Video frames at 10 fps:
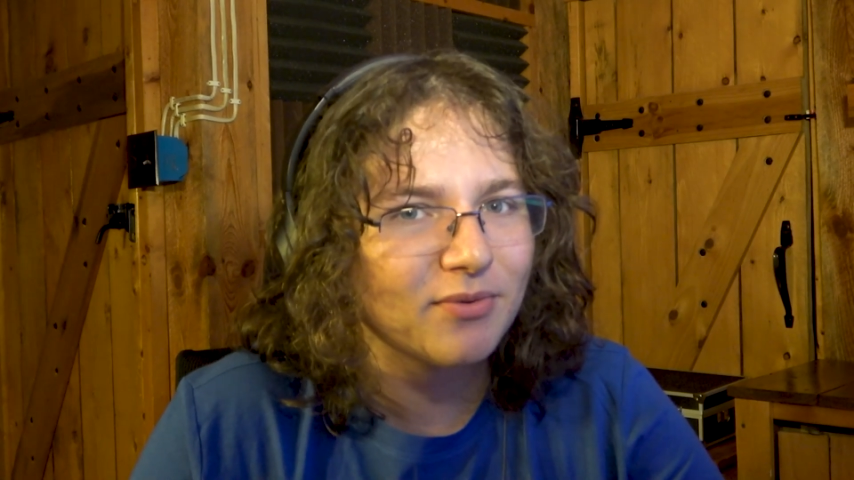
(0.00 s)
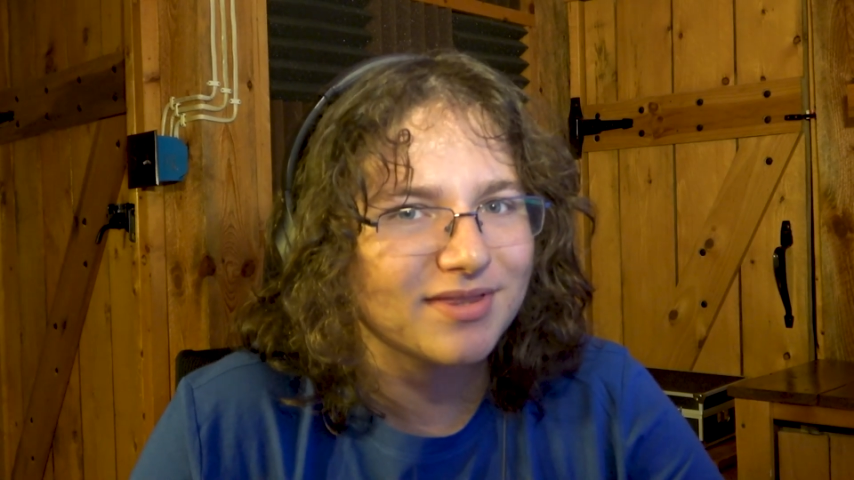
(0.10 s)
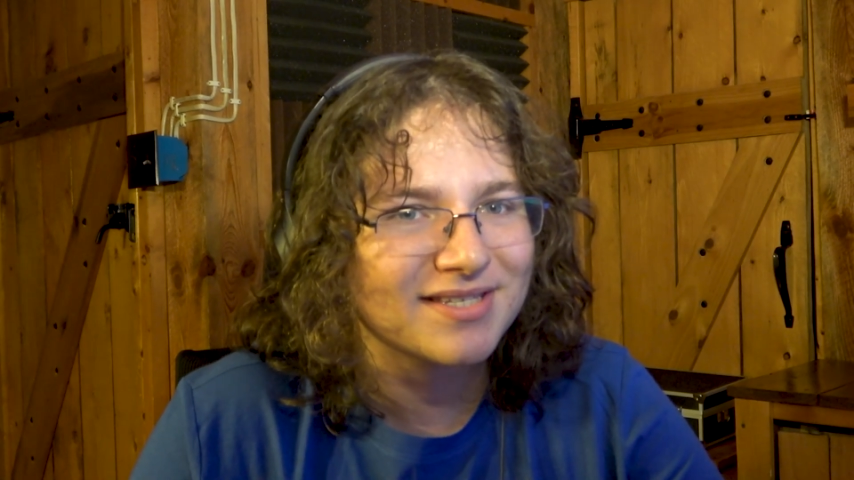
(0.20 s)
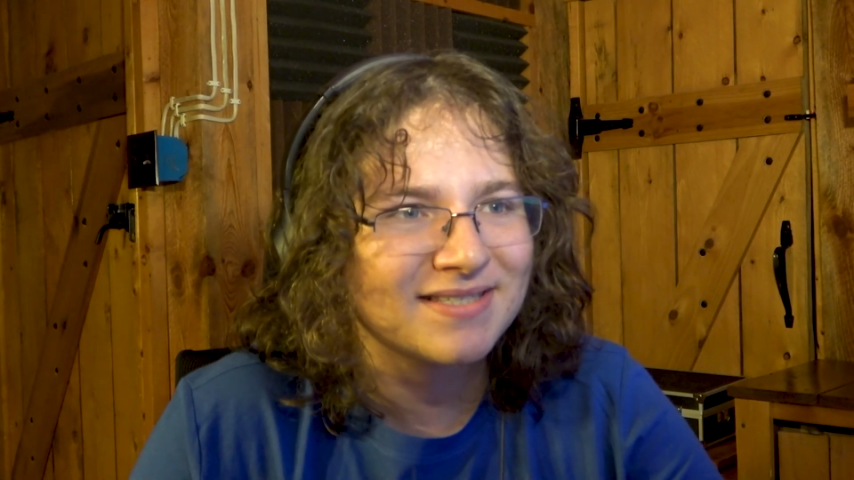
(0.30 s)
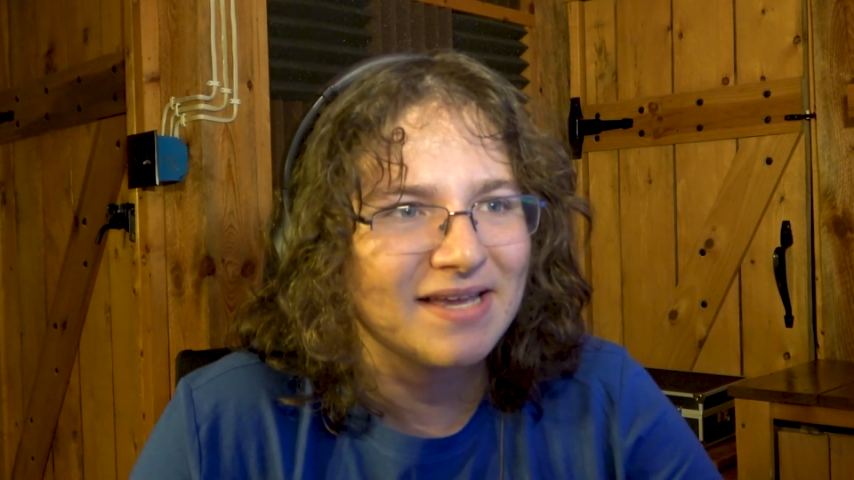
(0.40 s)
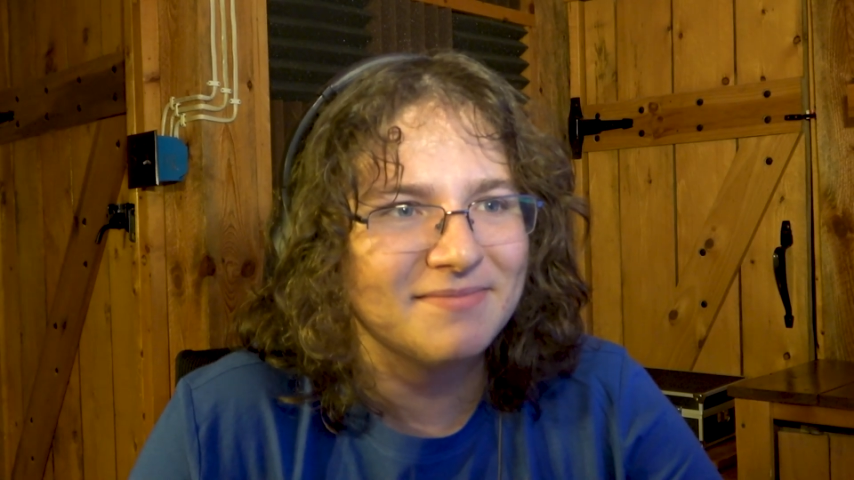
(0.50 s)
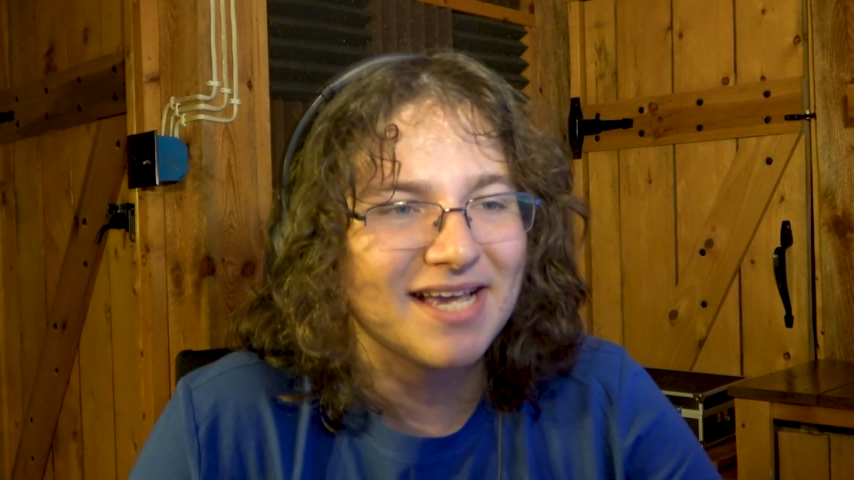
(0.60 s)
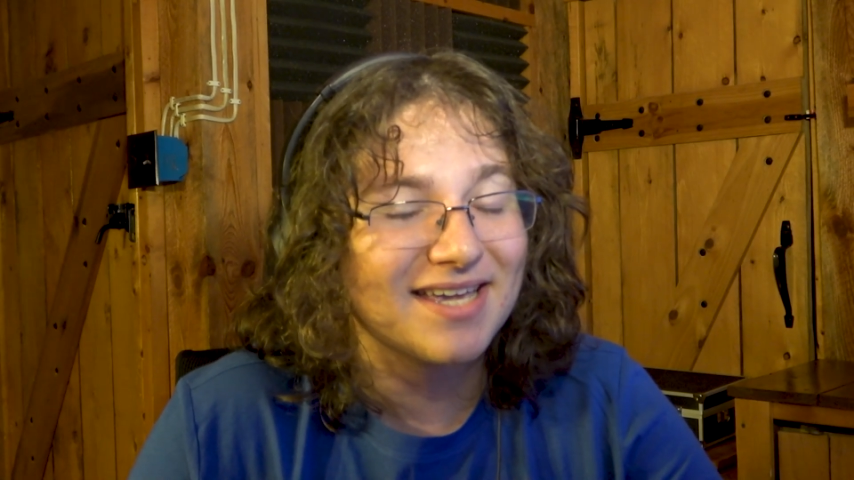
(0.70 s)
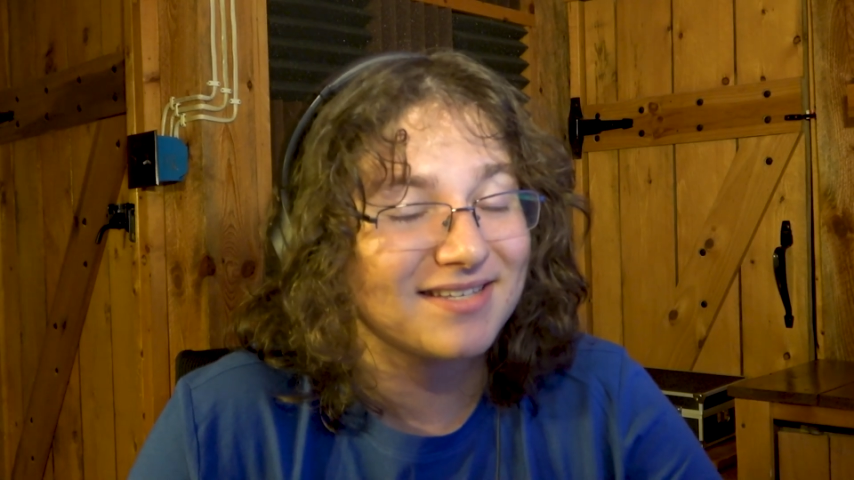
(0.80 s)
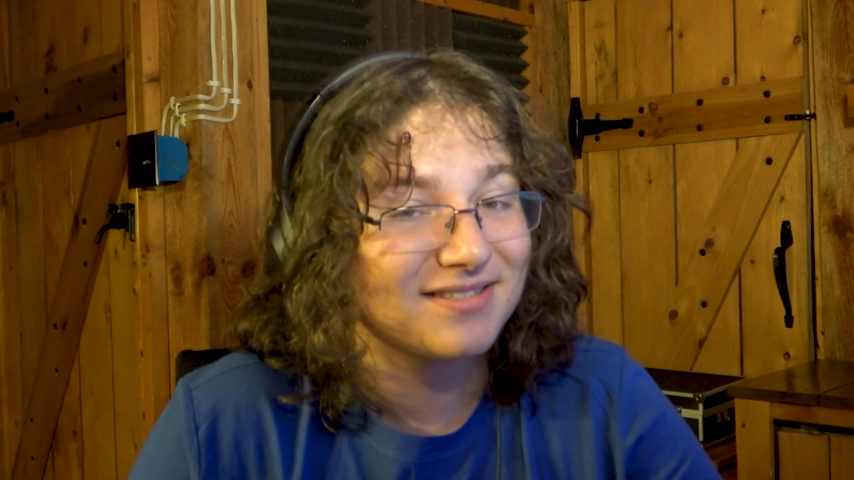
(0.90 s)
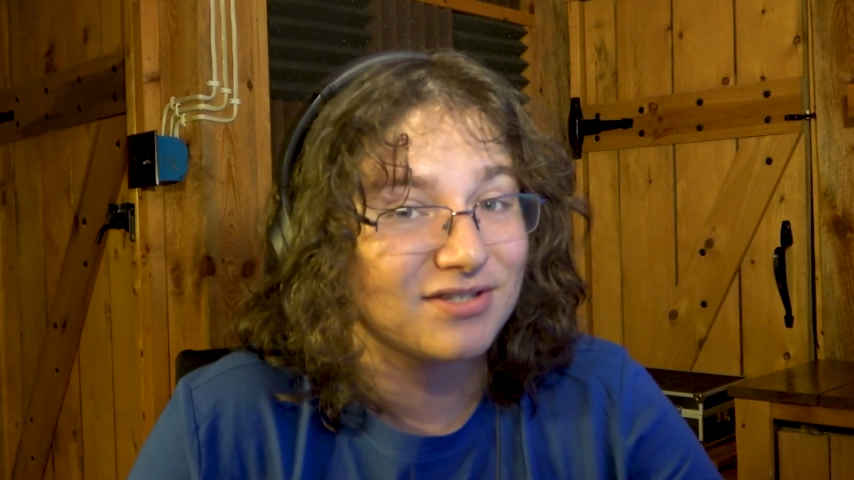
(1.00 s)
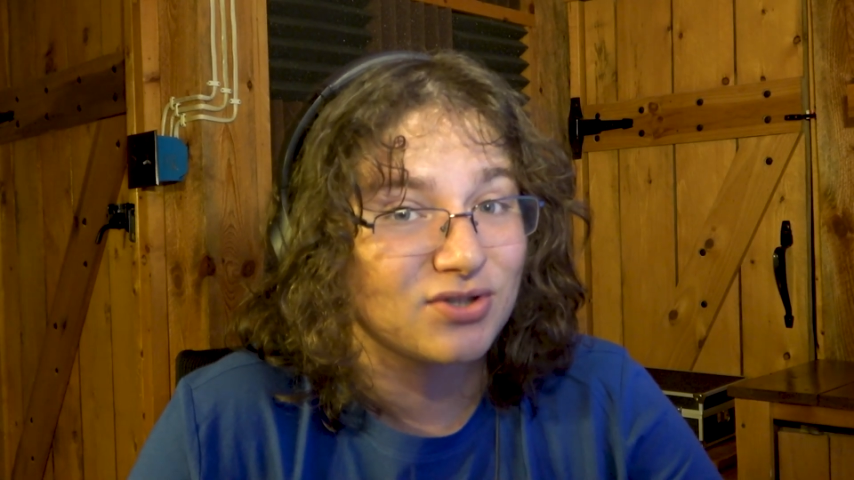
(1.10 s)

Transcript: with the Steam Deck is the